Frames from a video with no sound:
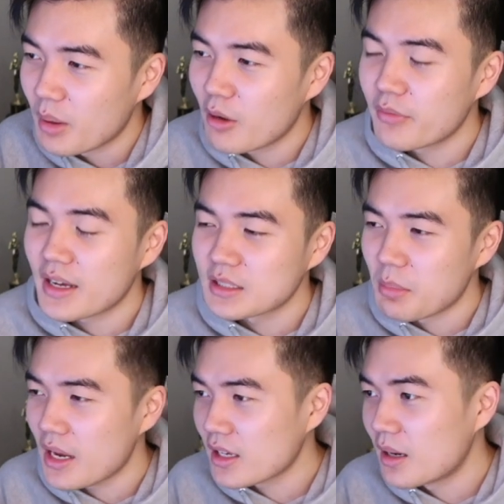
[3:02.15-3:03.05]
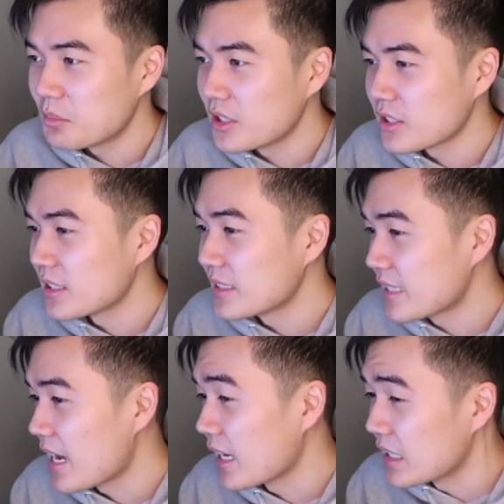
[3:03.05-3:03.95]
Belfast's main competition in
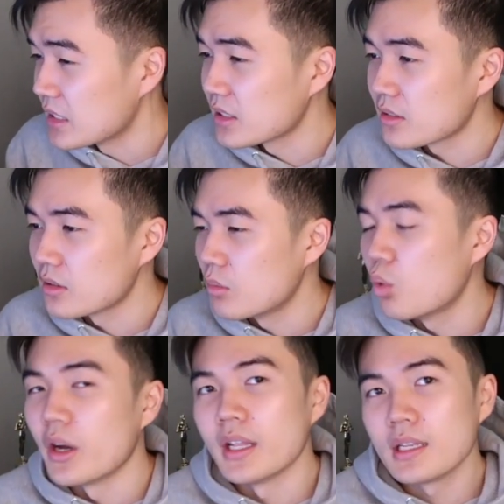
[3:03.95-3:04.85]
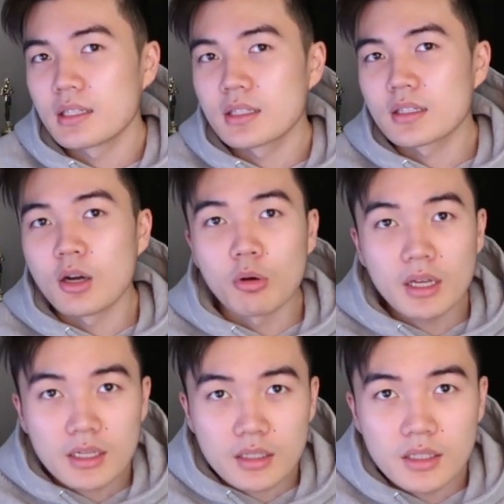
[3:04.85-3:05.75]
SAG is what?
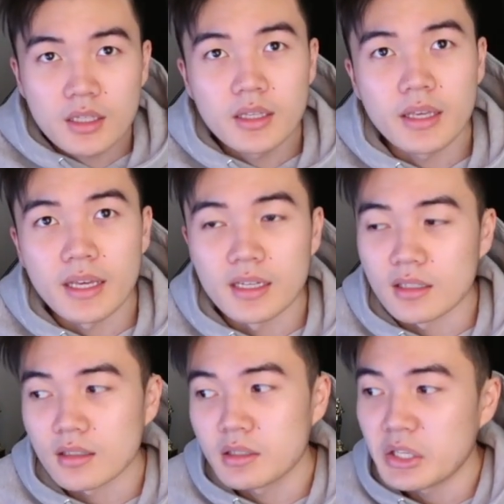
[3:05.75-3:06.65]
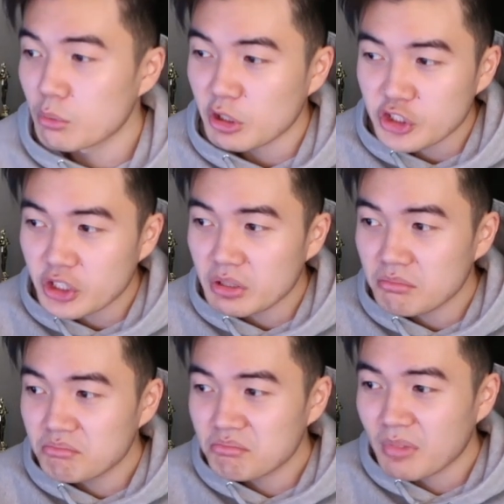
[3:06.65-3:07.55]
Coda? And King
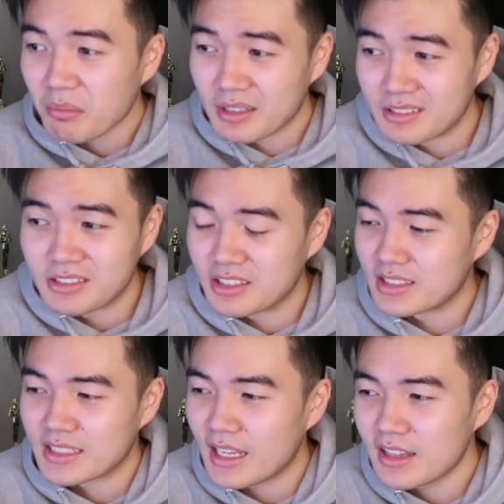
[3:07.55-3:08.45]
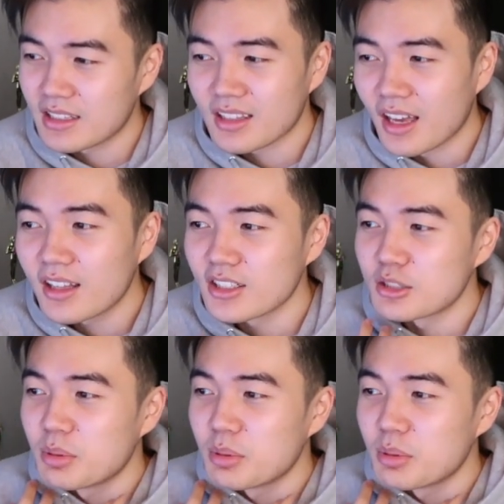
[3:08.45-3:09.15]
Richard, I mean, you could say the others,